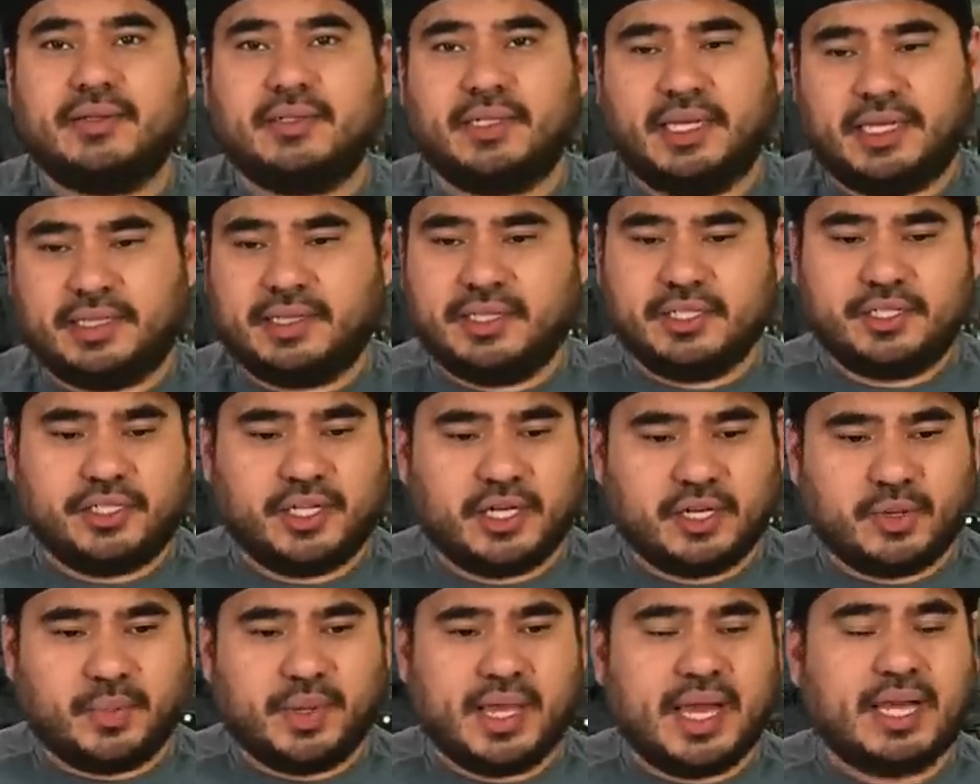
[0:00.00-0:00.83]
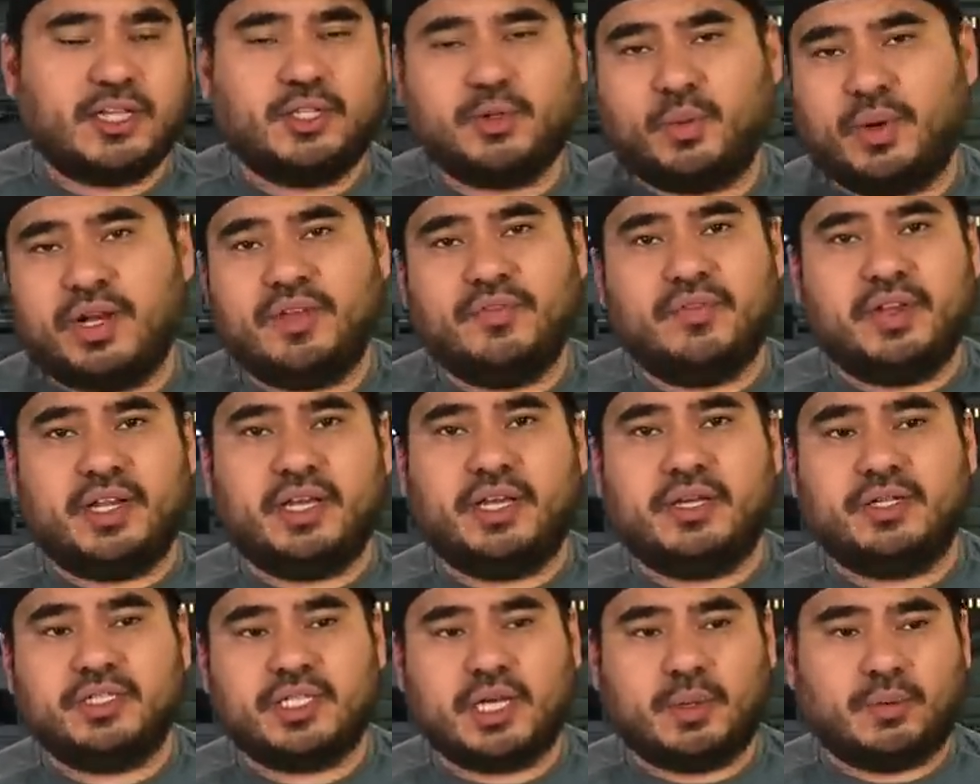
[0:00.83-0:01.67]
Like this year, we had twenty
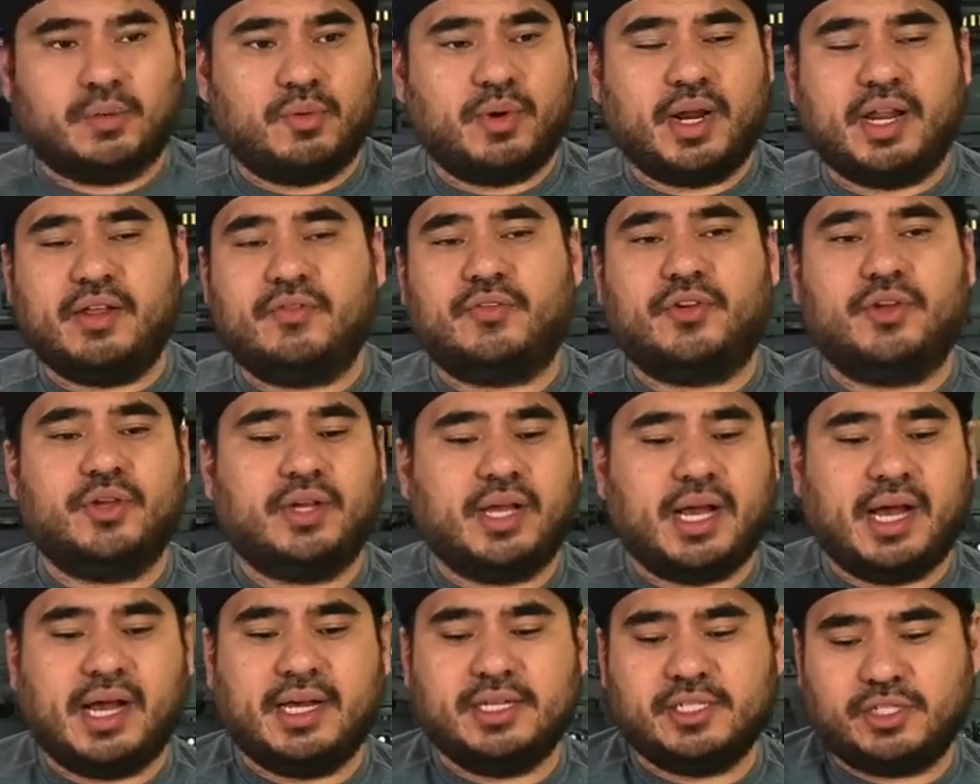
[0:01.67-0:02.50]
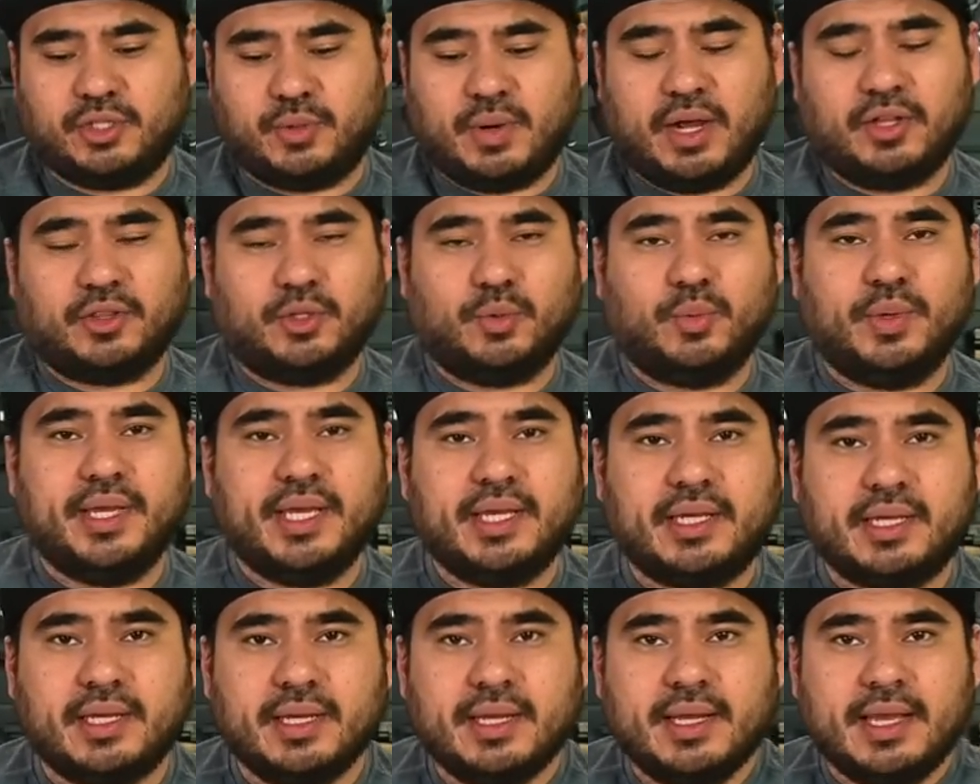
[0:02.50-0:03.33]
videos that were ready for you guys throughout the
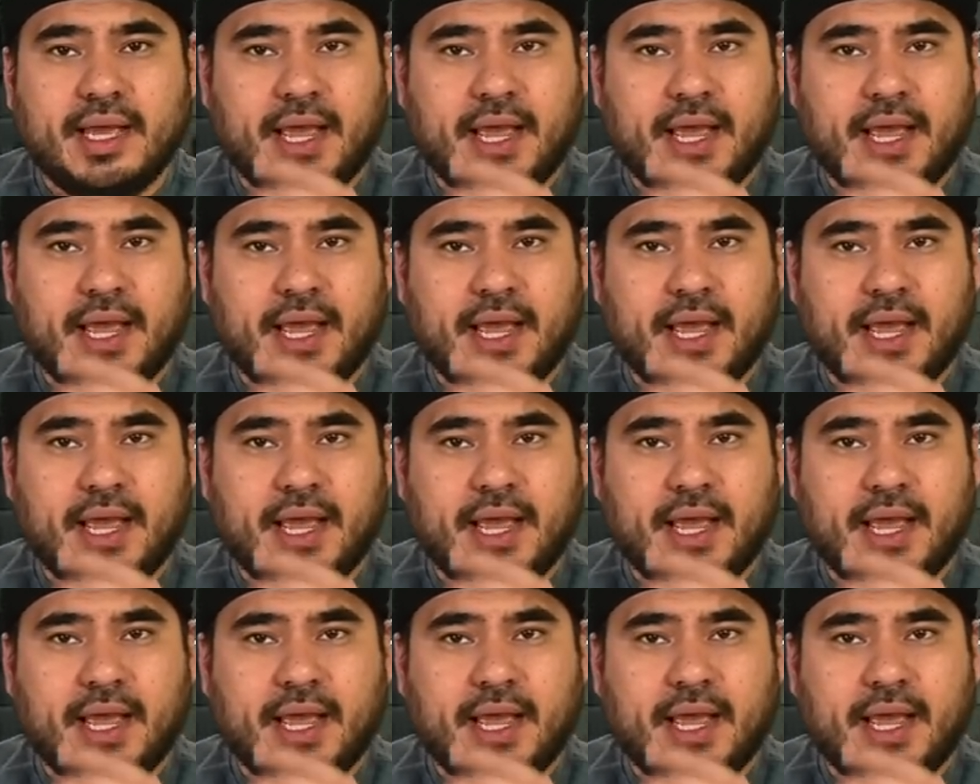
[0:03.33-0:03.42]
week.